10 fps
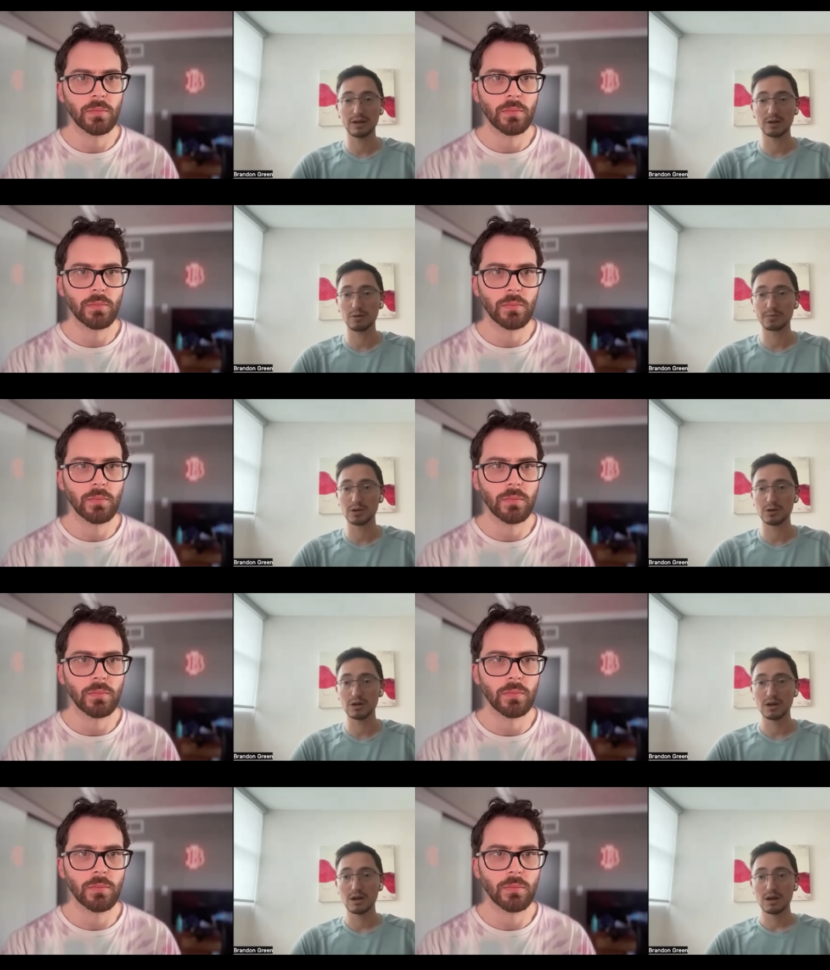Speaker 1: and
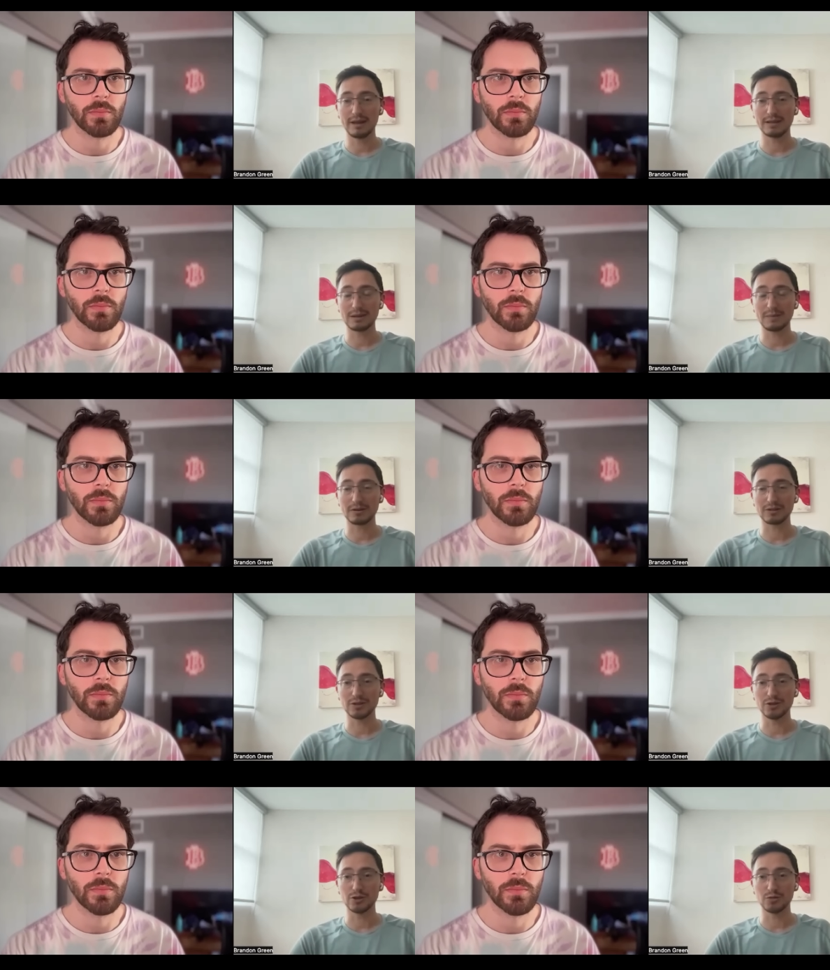crypto, it's about
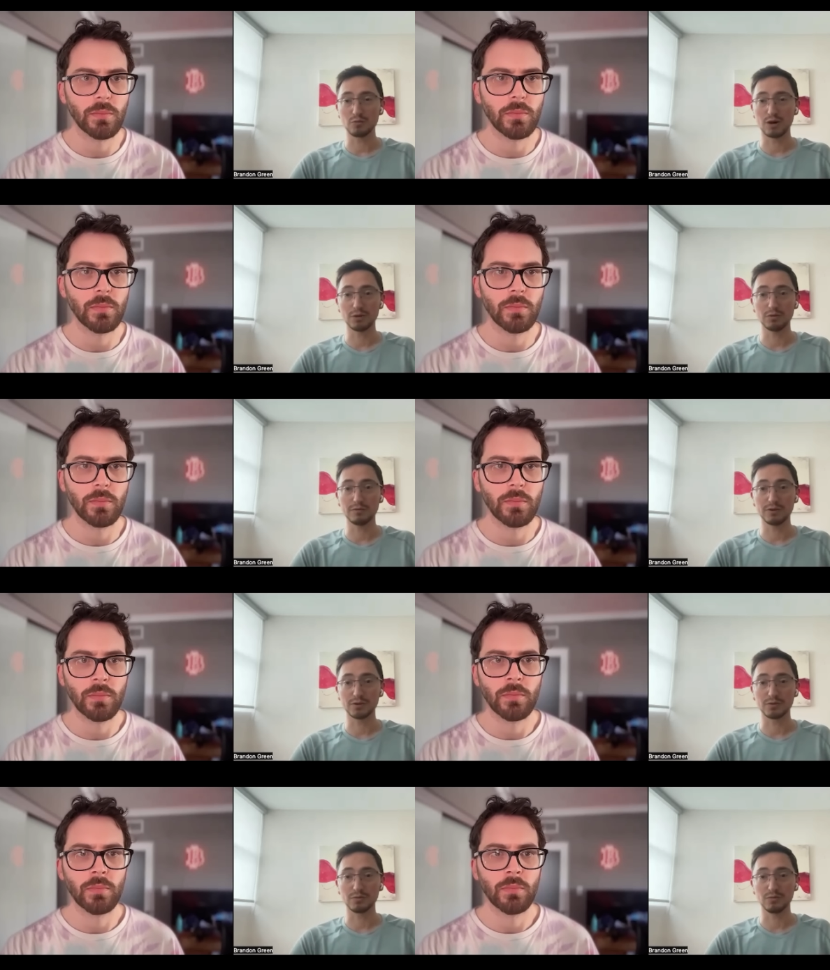to just run in
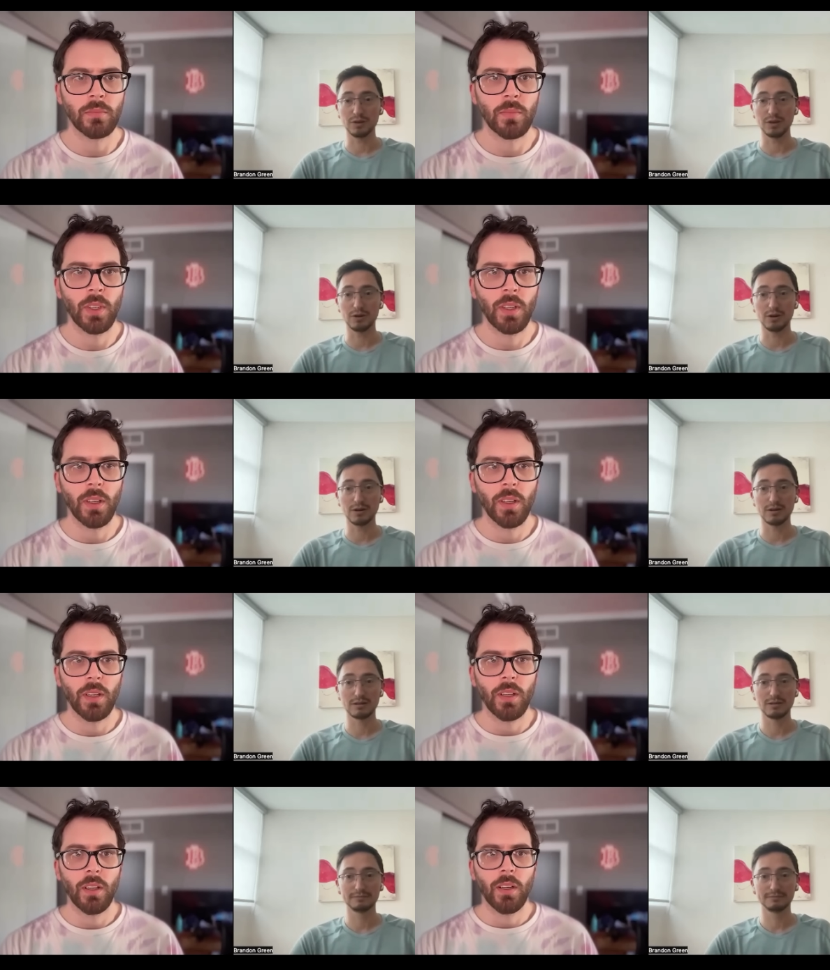reverse really hard.
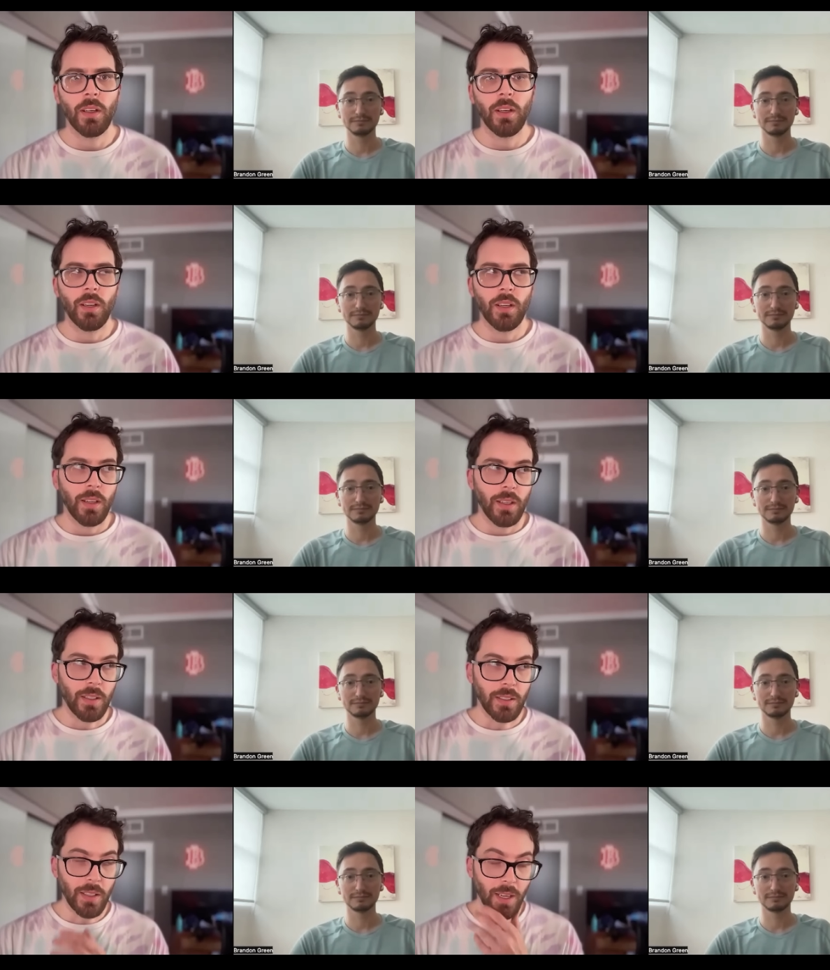
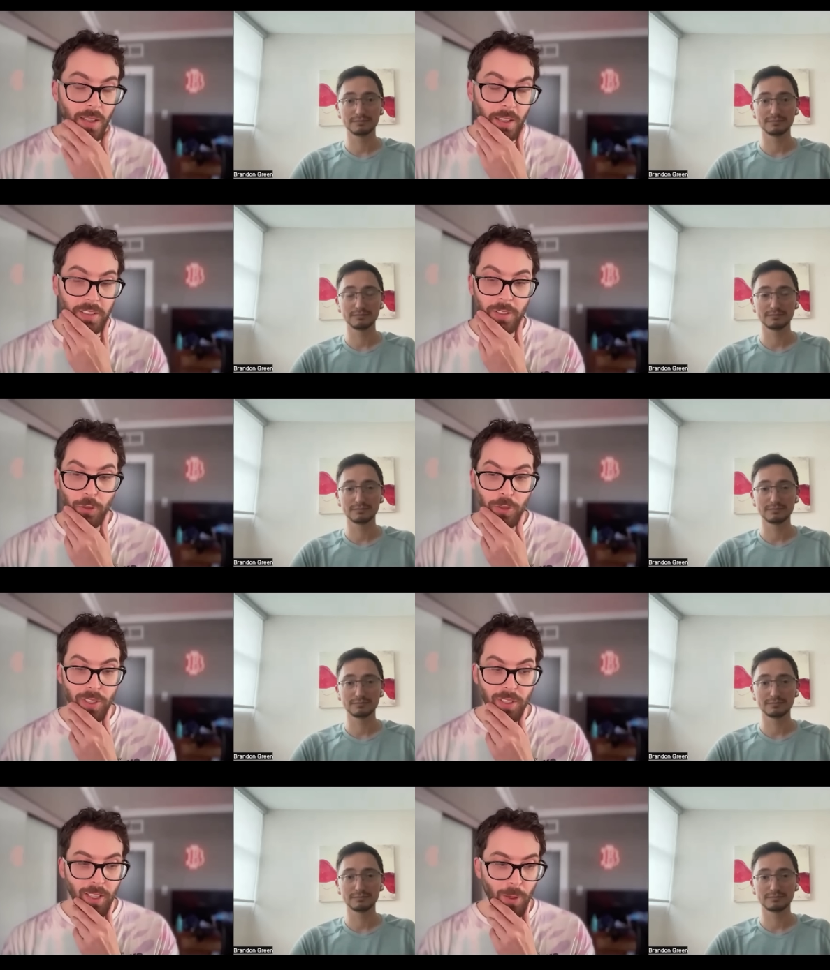
Speaker 2: Yeah, that's
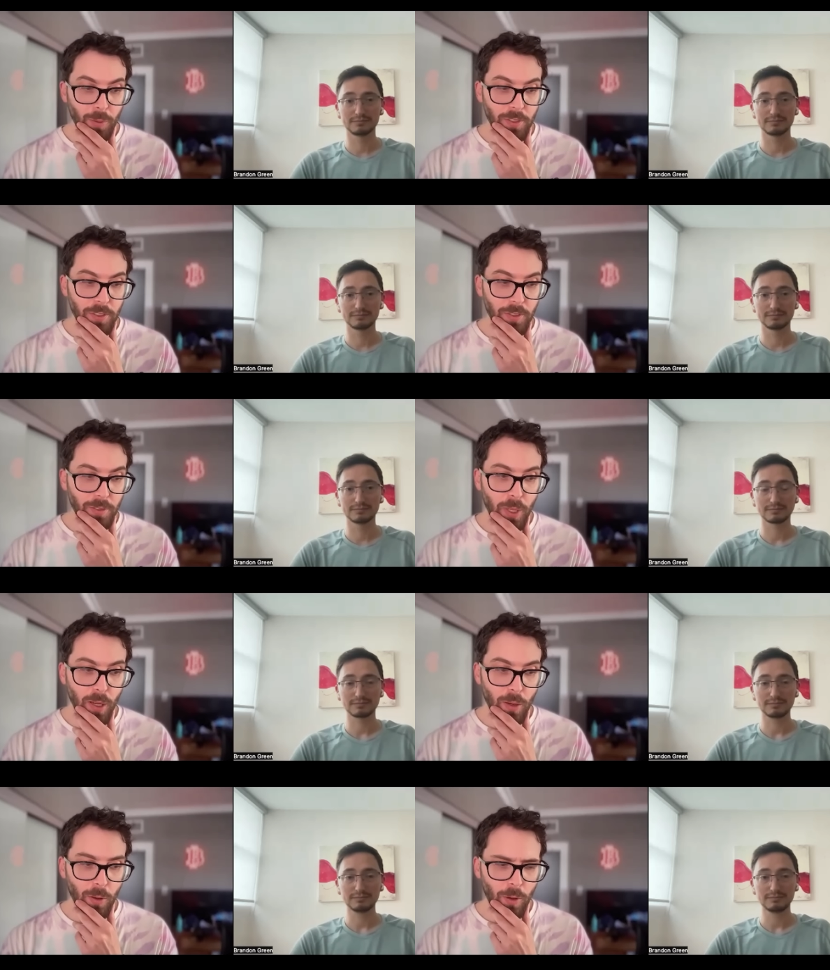interesting. That was
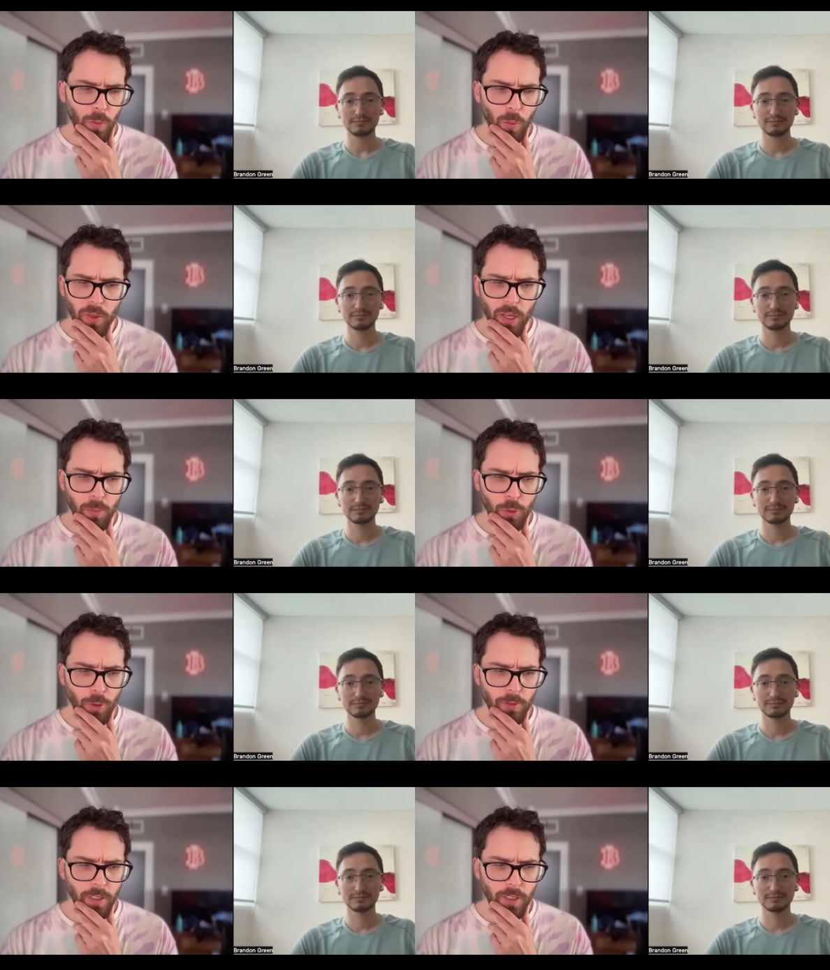big unknown. Would they
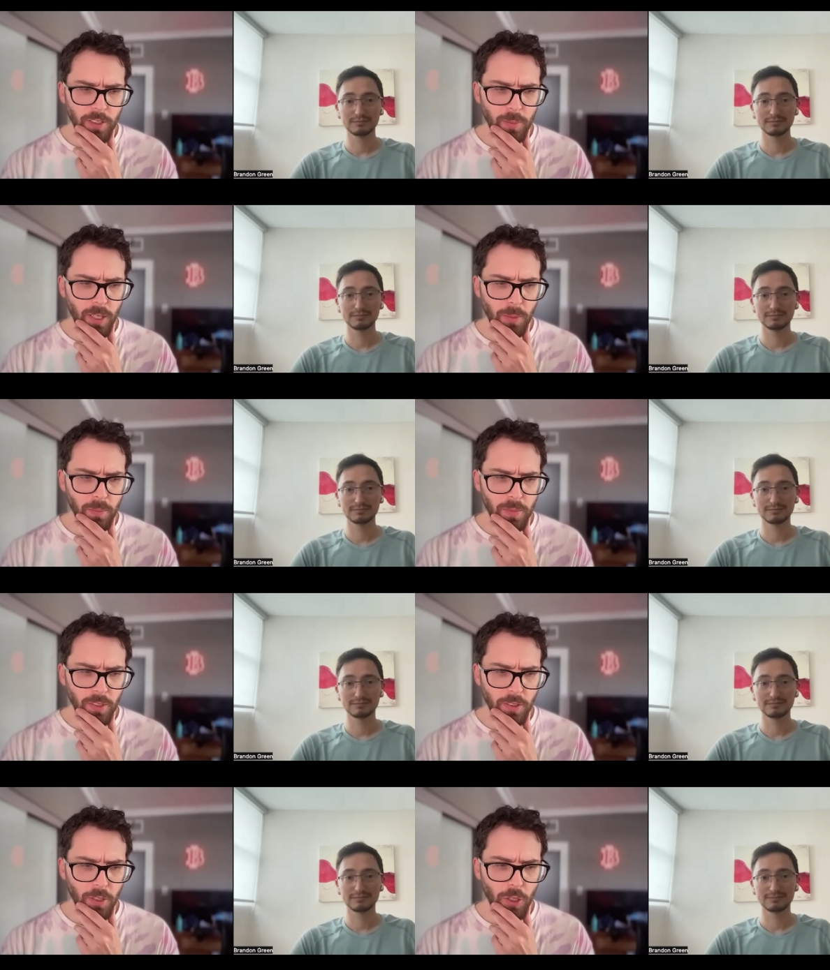approve a, a spot
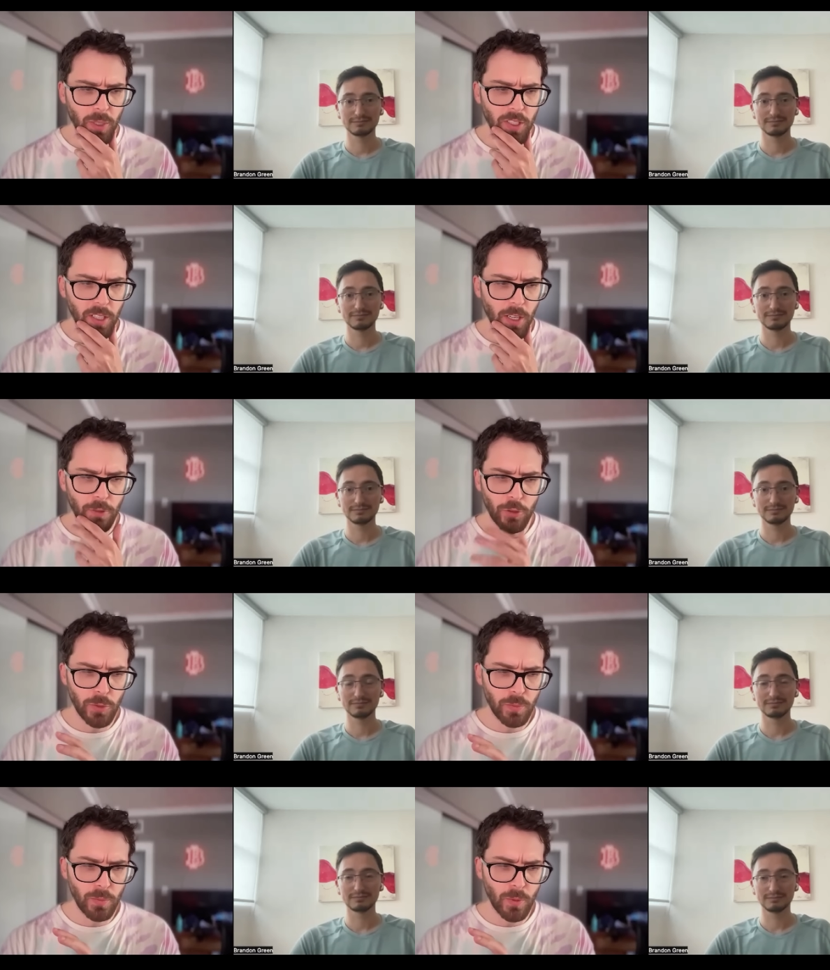Ethereum E T F, or
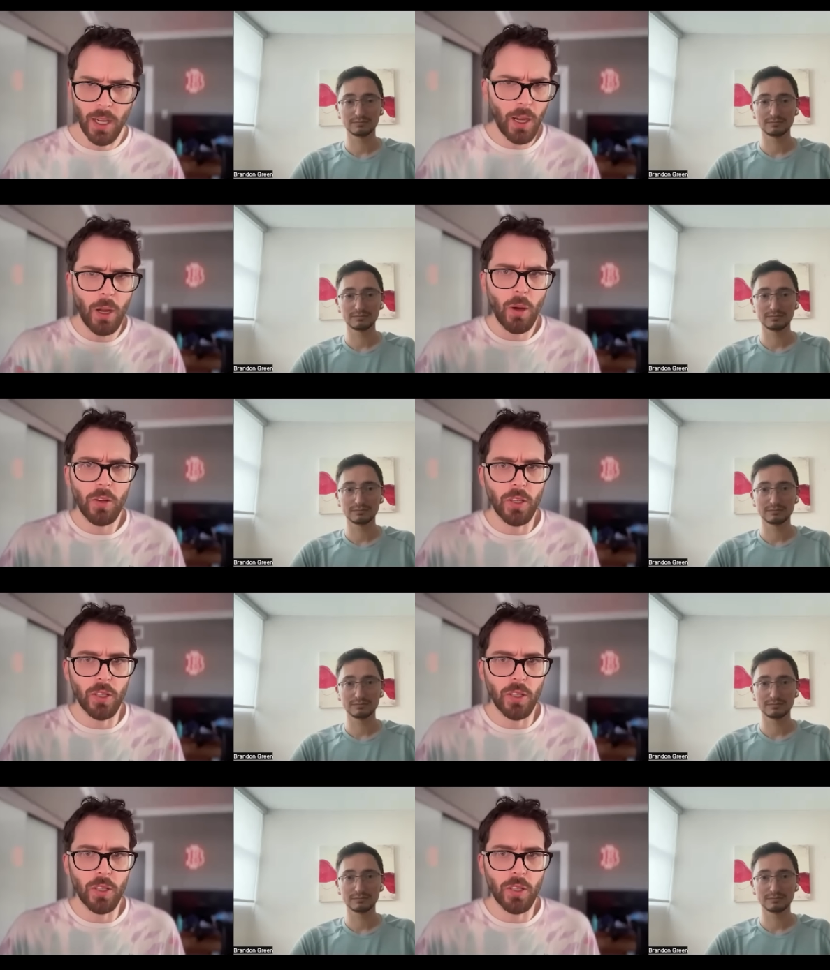just how, how are they